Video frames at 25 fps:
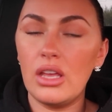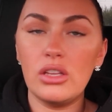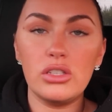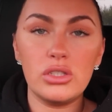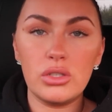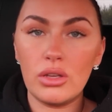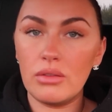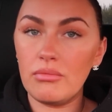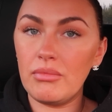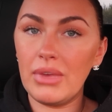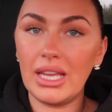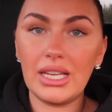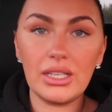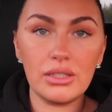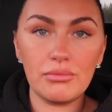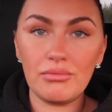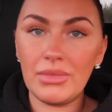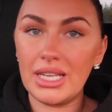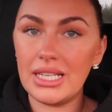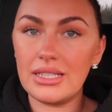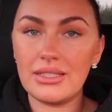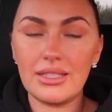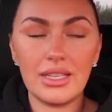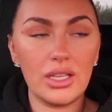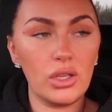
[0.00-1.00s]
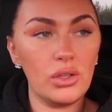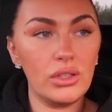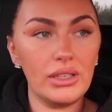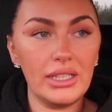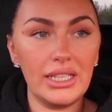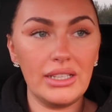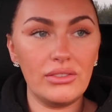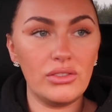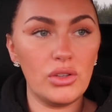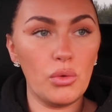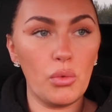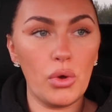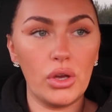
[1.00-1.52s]
So it means that you
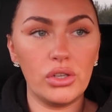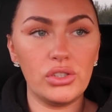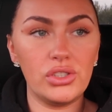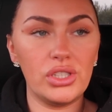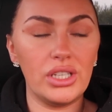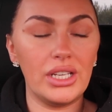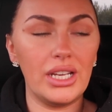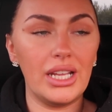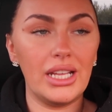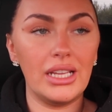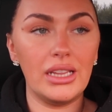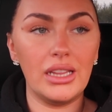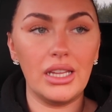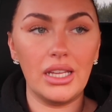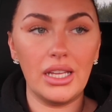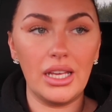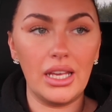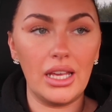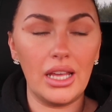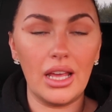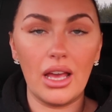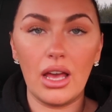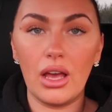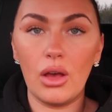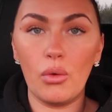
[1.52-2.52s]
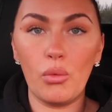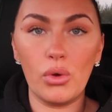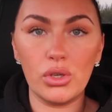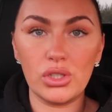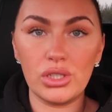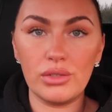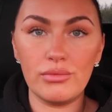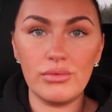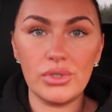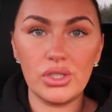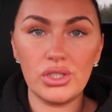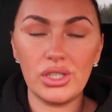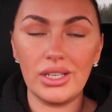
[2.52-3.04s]
leave the washing in the
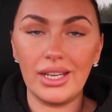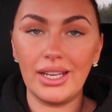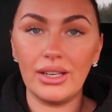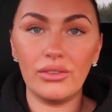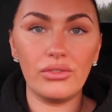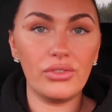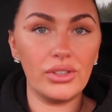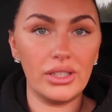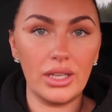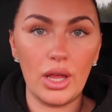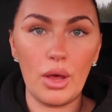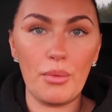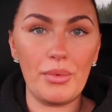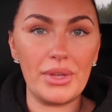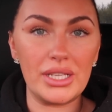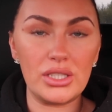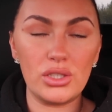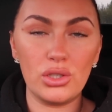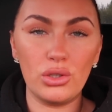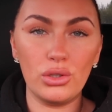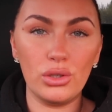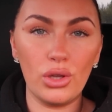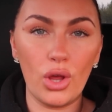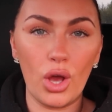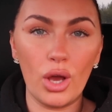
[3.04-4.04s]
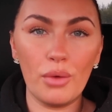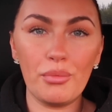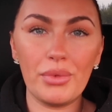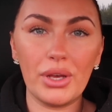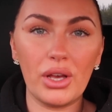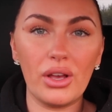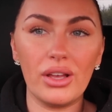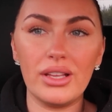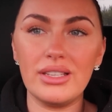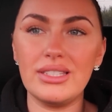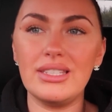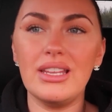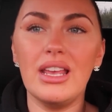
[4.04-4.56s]
washing machine for a little bit too long,
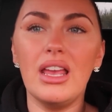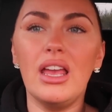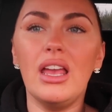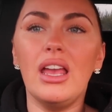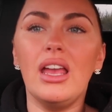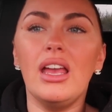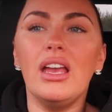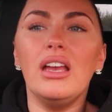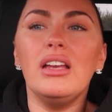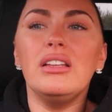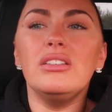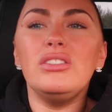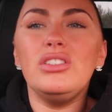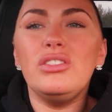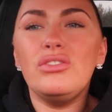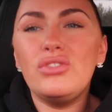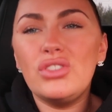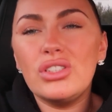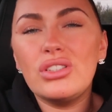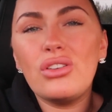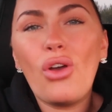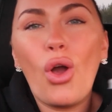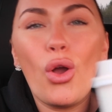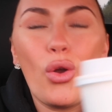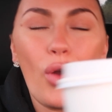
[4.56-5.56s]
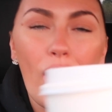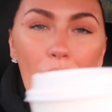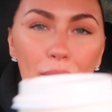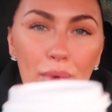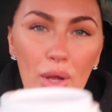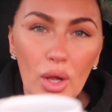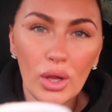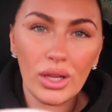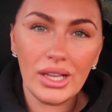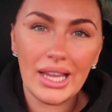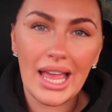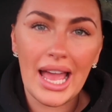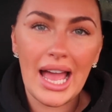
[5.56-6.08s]
because you've just got to grab
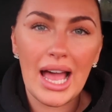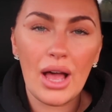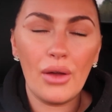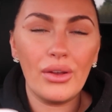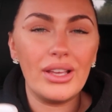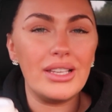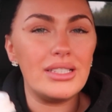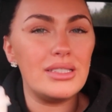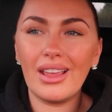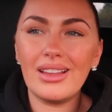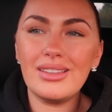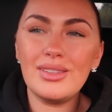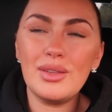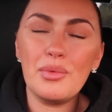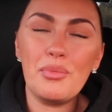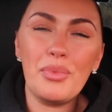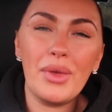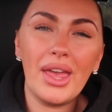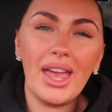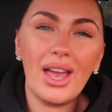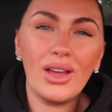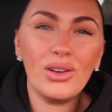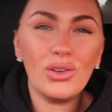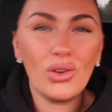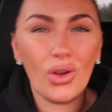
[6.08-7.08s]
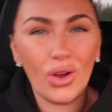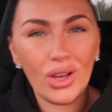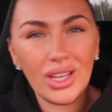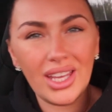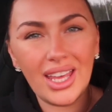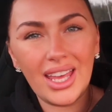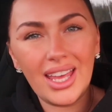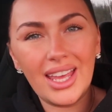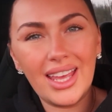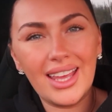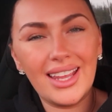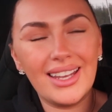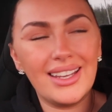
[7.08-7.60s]
it all out. It's a bit
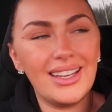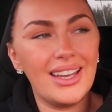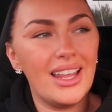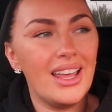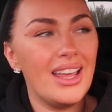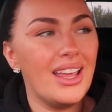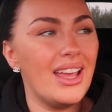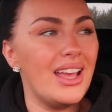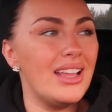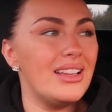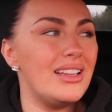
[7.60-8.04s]
annoying.